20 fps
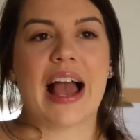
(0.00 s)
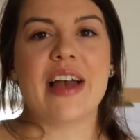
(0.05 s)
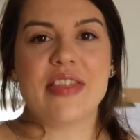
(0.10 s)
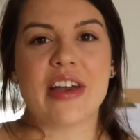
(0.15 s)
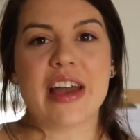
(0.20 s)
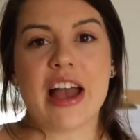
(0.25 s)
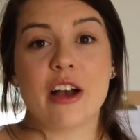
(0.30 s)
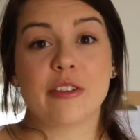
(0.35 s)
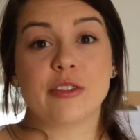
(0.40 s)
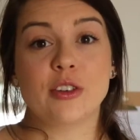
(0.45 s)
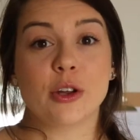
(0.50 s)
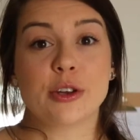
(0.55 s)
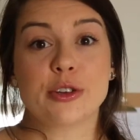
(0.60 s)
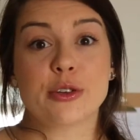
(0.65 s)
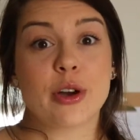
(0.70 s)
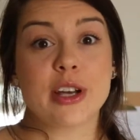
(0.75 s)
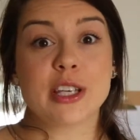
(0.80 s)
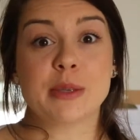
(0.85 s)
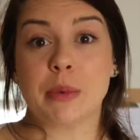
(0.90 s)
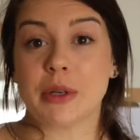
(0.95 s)
And they have no
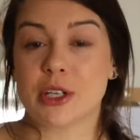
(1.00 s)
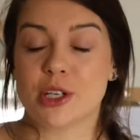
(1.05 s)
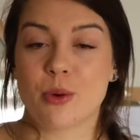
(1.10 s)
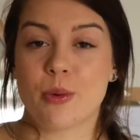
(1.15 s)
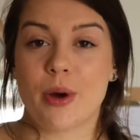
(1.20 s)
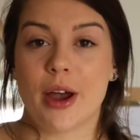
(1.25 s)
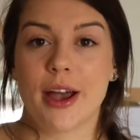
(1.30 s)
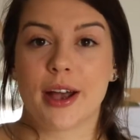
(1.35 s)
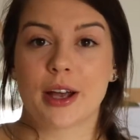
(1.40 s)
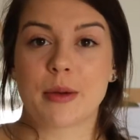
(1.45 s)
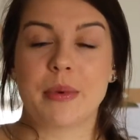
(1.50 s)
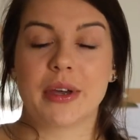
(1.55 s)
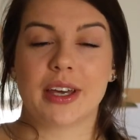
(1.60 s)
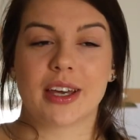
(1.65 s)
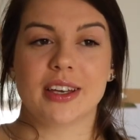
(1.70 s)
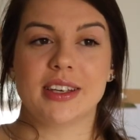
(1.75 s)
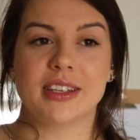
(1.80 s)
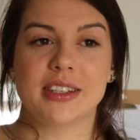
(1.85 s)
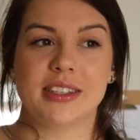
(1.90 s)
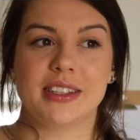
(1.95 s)
choice but to work
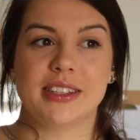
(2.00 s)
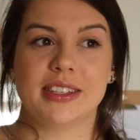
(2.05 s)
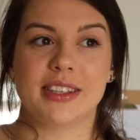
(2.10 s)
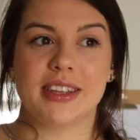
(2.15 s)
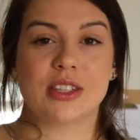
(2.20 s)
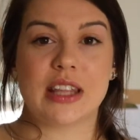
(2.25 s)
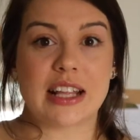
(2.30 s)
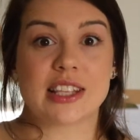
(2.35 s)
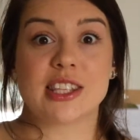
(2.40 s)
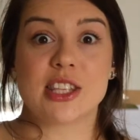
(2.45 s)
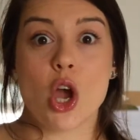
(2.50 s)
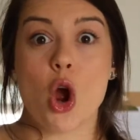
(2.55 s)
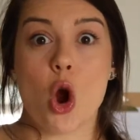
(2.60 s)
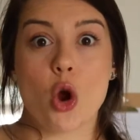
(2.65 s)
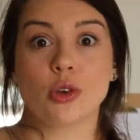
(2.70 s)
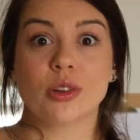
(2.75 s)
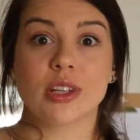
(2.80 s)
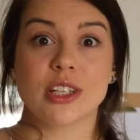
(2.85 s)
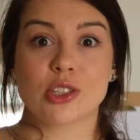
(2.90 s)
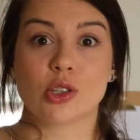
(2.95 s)
because that's their
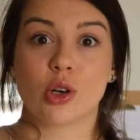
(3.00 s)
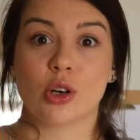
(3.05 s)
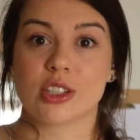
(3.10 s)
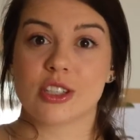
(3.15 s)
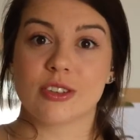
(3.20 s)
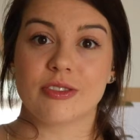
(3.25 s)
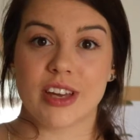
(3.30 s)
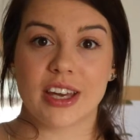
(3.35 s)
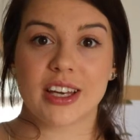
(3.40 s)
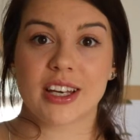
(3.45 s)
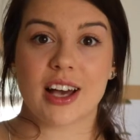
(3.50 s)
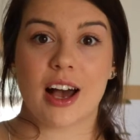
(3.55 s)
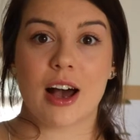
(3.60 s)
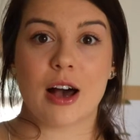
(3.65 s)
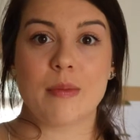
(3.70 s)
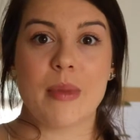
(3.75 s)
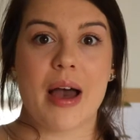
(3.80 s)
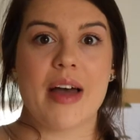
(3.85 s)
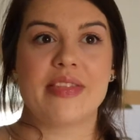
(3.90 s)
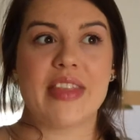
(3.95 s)
only source of
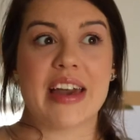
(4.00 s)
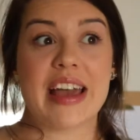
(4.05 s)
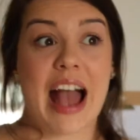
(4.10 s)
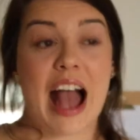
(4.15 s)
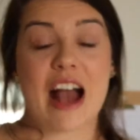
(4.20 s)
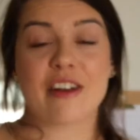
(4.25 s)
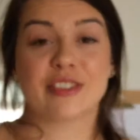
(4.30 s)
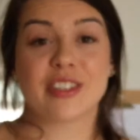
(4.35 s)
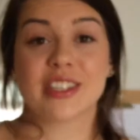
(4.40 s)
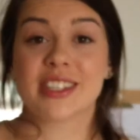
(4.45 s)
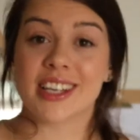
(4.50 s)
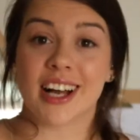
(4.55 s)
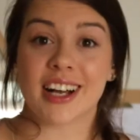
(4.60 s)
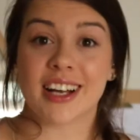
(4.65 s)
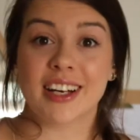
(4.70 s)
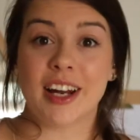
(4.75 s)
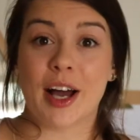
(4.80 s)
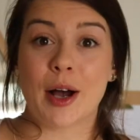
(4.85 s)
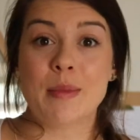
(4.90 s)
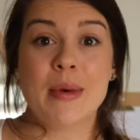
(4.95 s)
income, and they have to
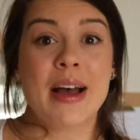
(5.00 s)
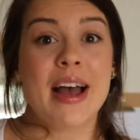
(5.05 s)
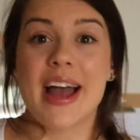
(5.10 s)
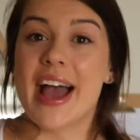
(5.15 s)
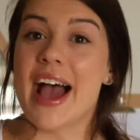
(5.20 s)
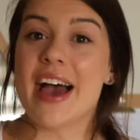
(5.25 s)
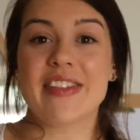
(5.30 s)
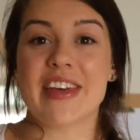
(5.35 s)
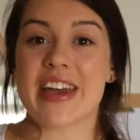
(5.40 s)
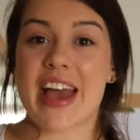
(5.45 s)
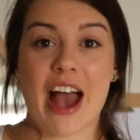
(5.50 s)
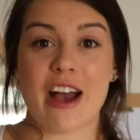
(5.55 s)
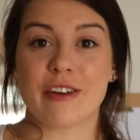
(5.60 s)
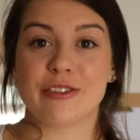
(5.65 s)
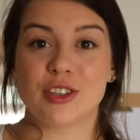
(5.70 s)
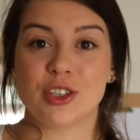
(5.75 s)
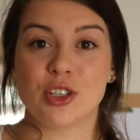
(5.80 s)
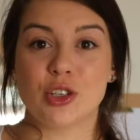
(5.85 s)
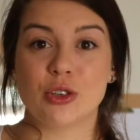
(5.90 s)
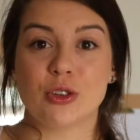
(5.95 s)
suck it up and they
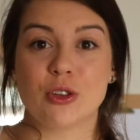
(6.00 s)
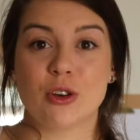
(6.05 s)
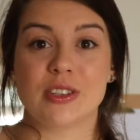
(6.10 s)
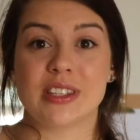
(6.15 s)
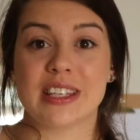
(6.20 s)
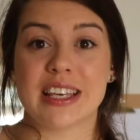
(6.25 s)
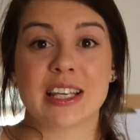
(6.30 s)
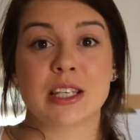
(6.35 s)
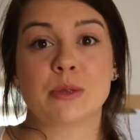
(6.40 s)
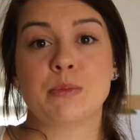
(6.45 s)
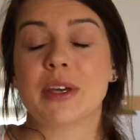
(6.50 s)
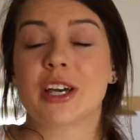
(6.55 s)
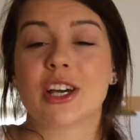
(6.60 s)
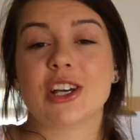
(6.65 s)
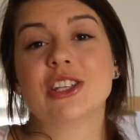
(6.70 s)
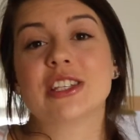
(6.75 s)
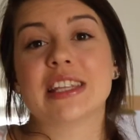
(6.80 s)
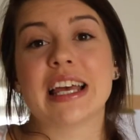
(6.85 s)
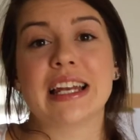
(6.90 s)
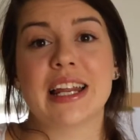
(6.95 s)
have to do those things
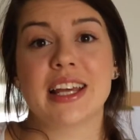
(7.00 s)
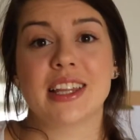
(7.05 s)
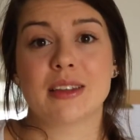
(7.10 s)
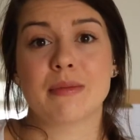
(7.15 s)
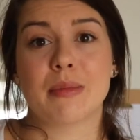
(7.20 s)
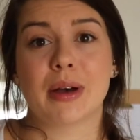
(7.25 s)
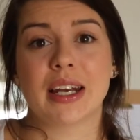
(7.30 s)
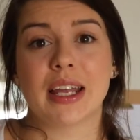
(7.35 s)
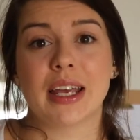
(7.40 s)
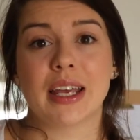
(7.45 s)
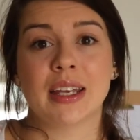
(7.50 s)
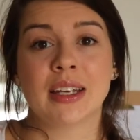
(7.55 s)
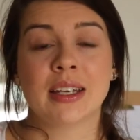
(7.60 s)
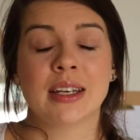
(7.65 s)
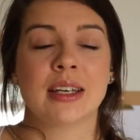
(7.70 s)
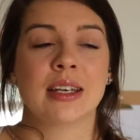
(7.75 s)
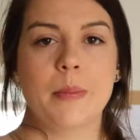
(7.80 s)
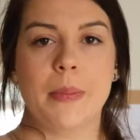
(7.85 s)
because they need the money.